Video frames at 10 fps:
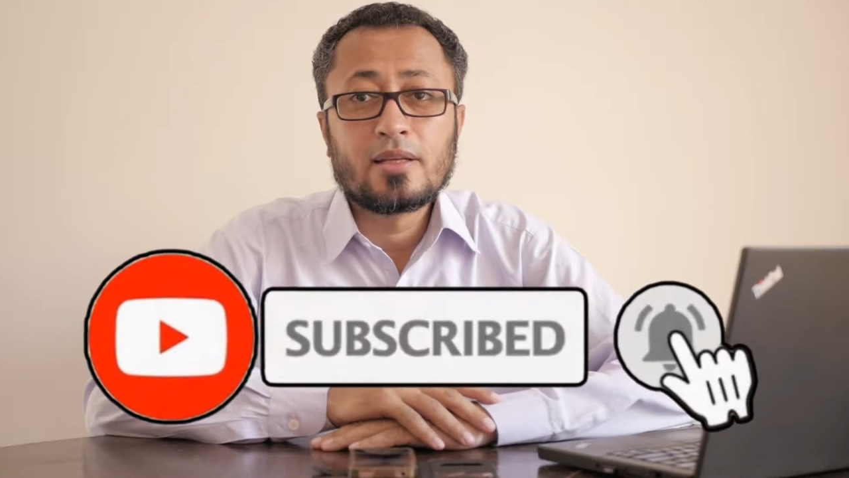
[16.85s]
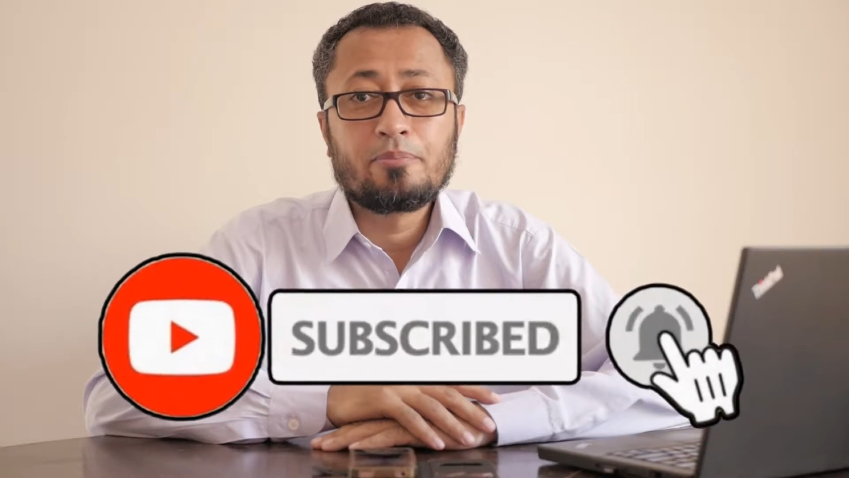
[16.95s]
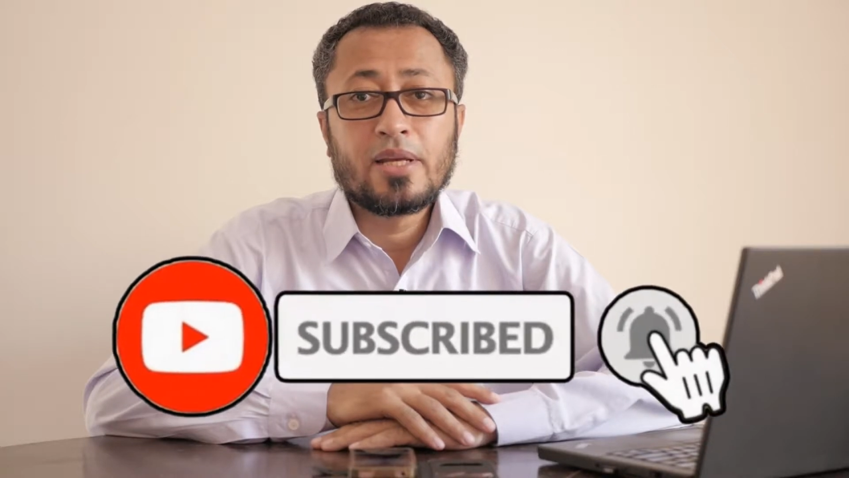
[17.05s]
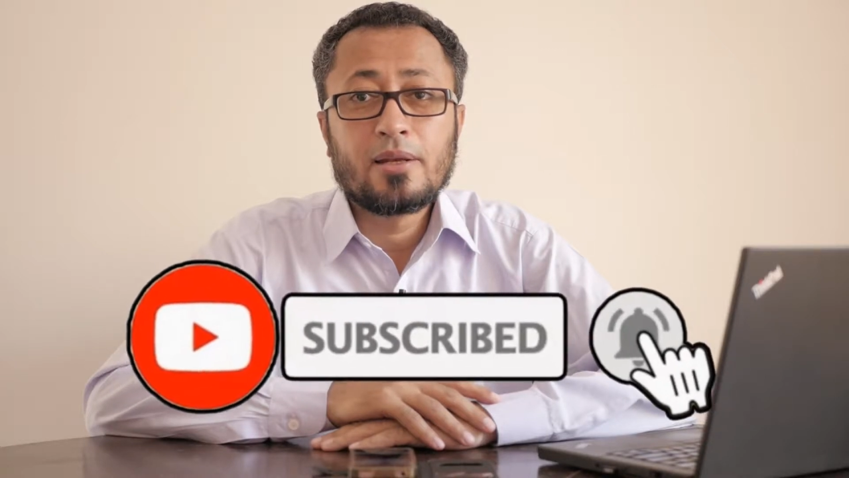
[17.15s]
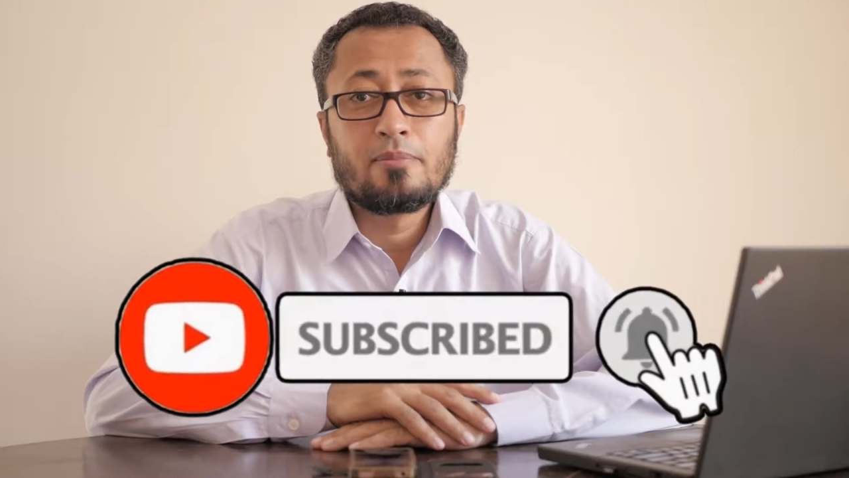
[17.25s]
the
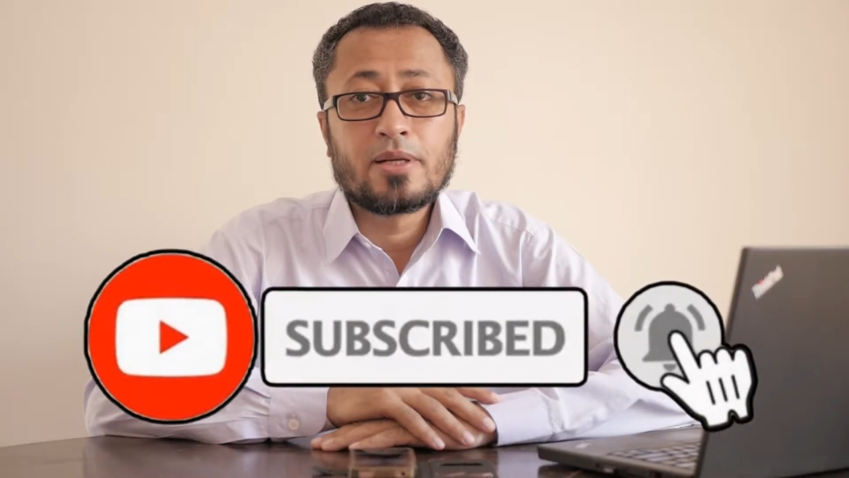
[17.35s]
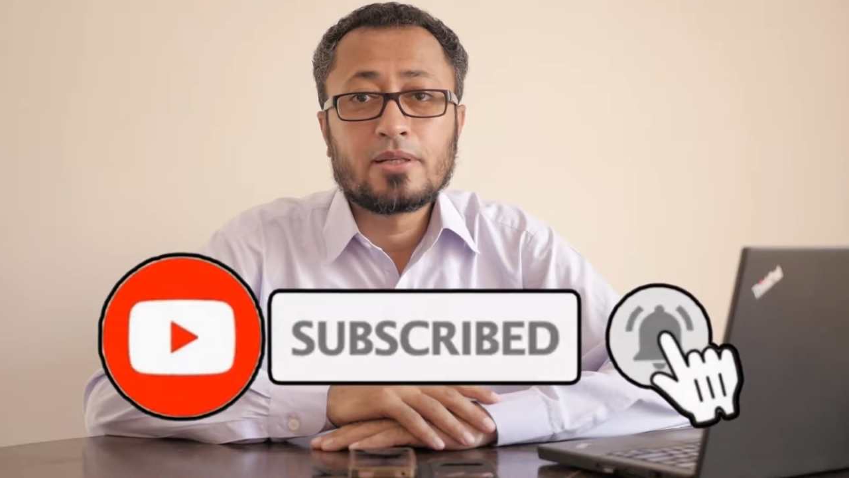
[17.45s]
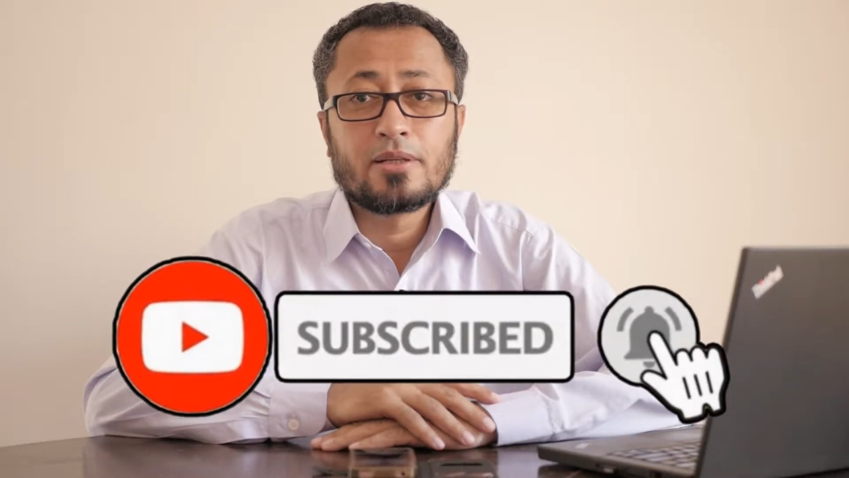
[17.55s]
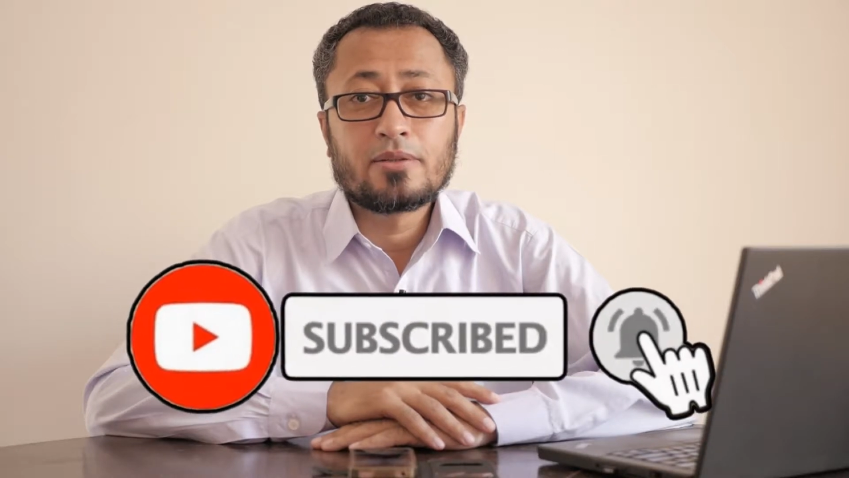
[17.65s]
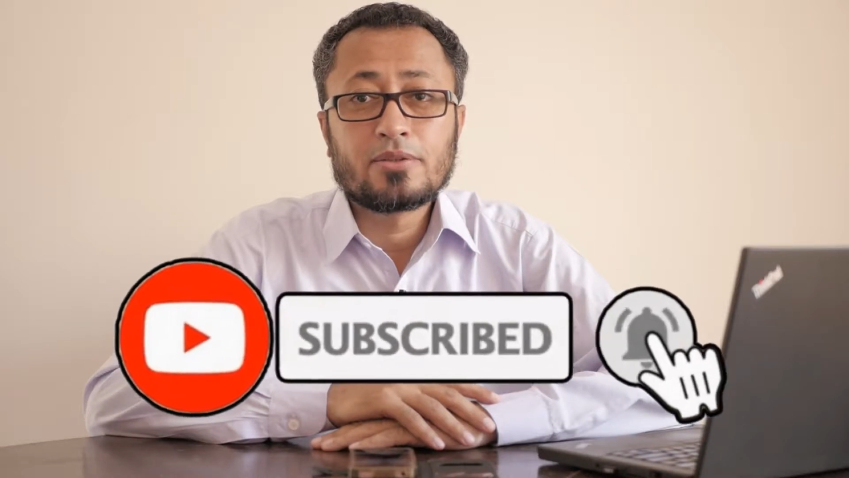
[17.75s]
bell
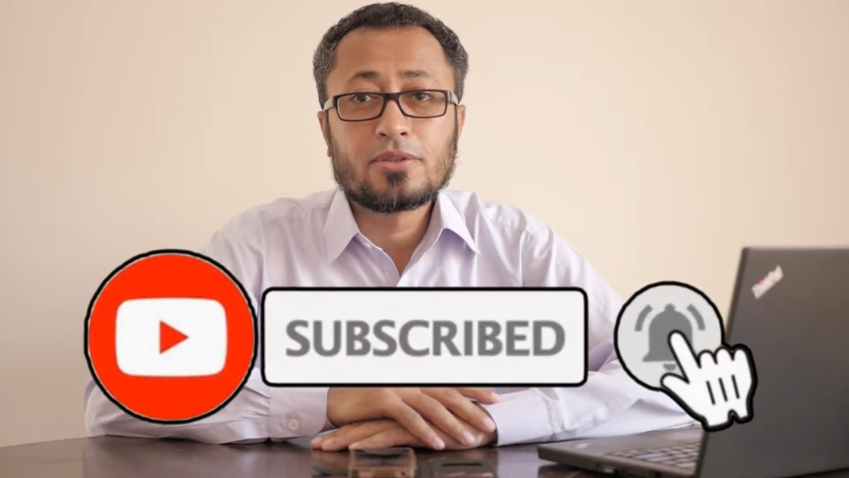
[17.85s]
button